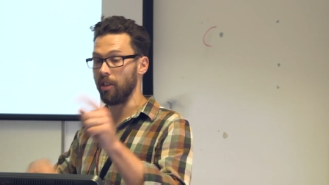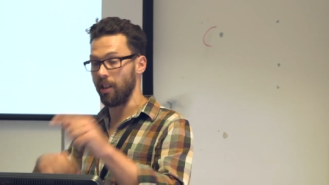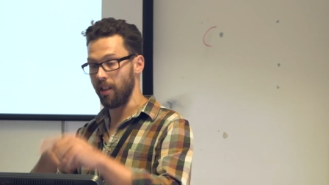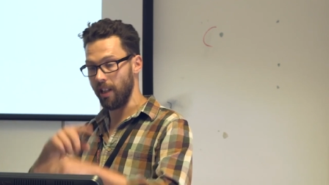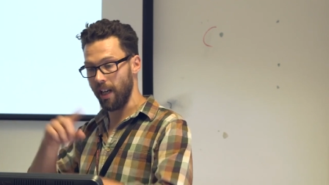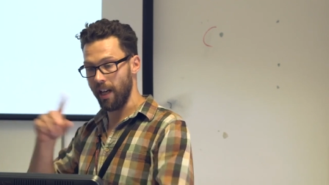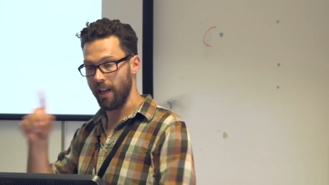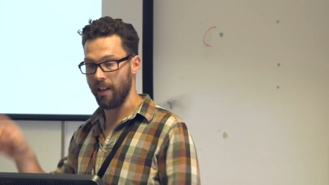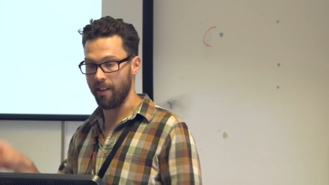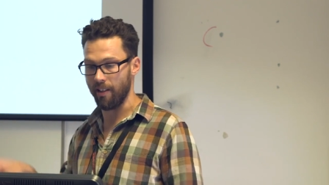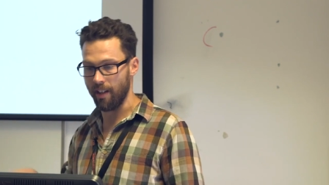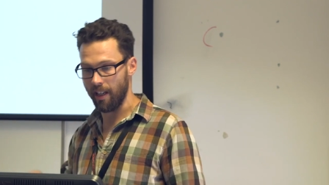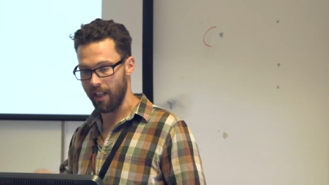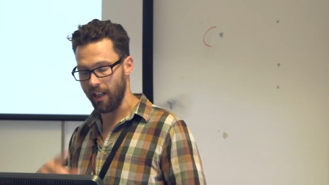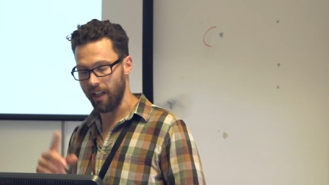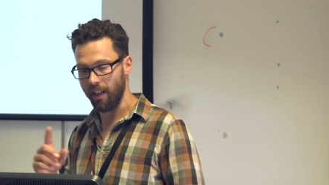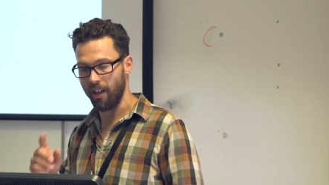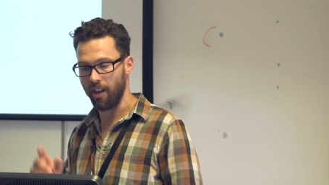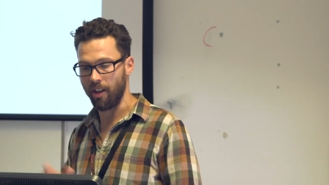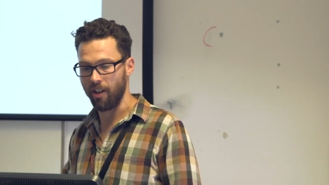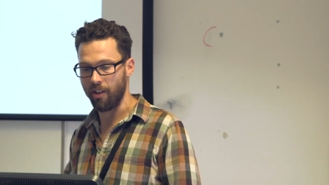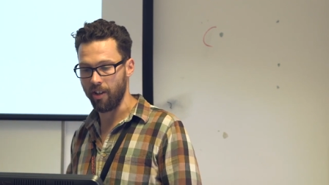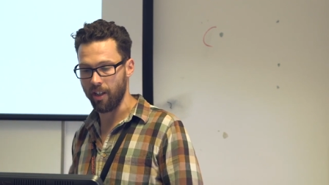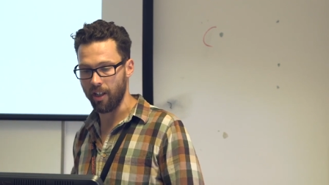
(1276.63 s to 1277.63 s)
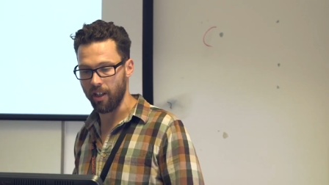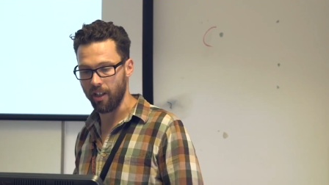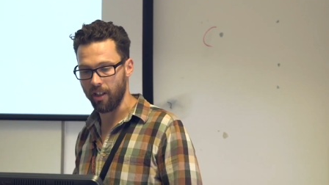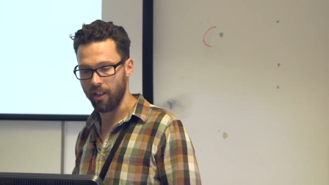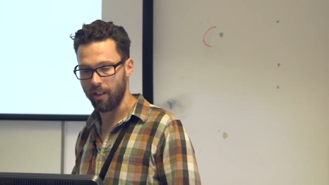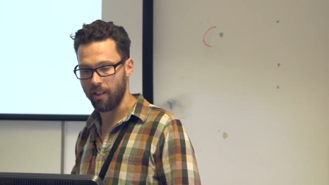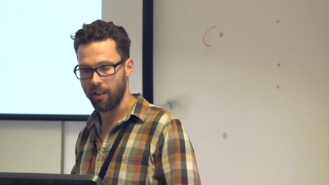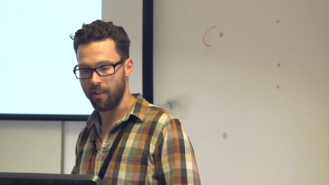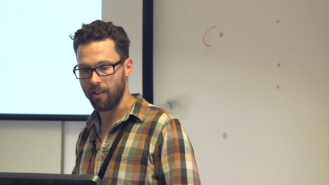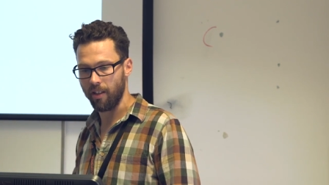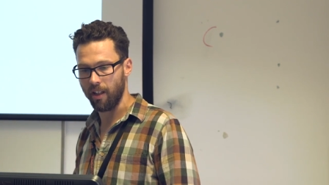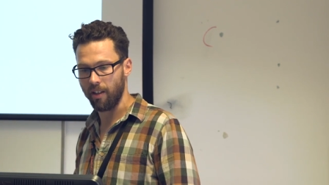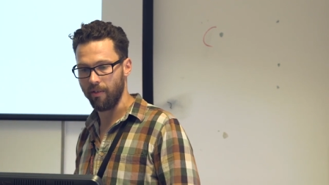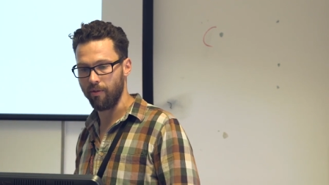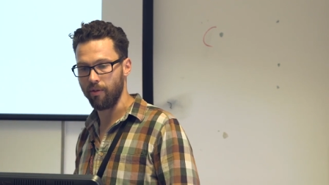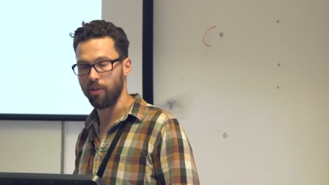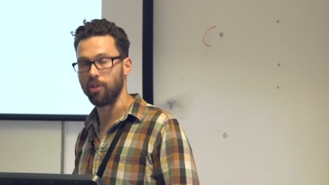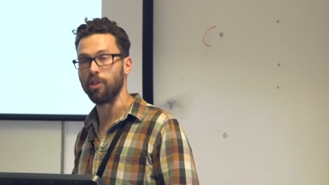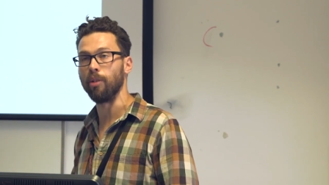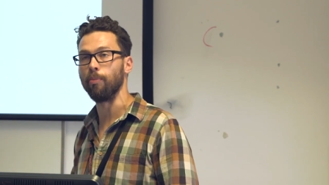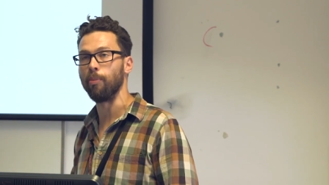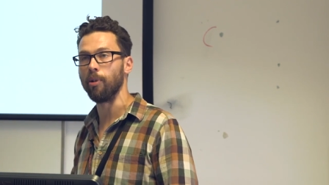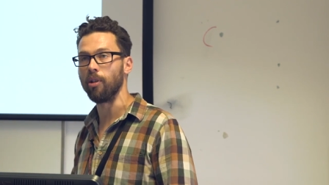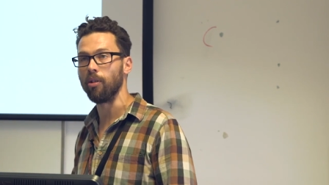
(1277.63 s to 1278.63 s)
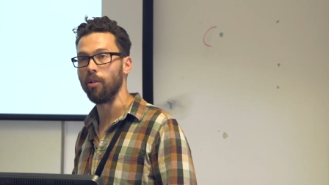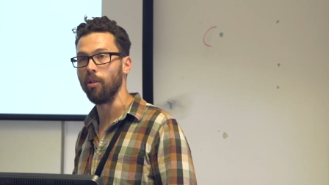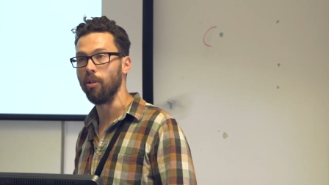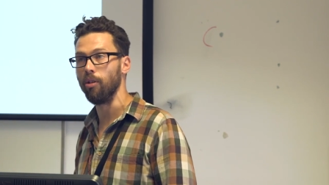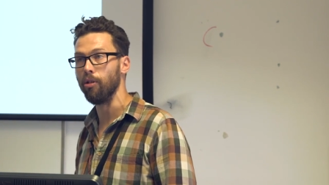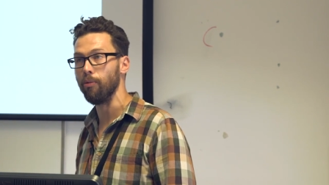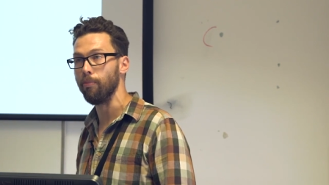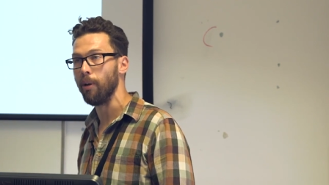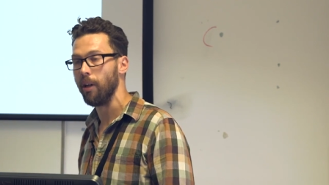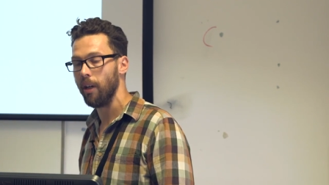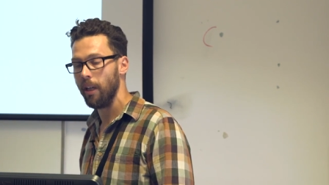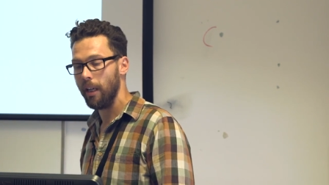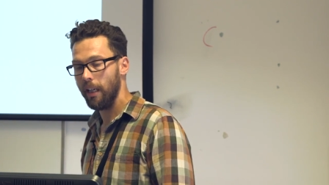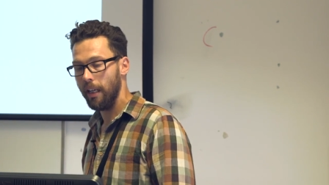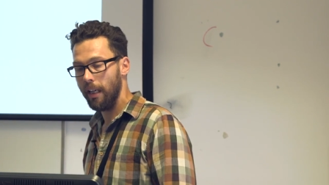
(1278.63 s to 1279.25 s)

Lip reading: and they are in a kind of reciprocal loop.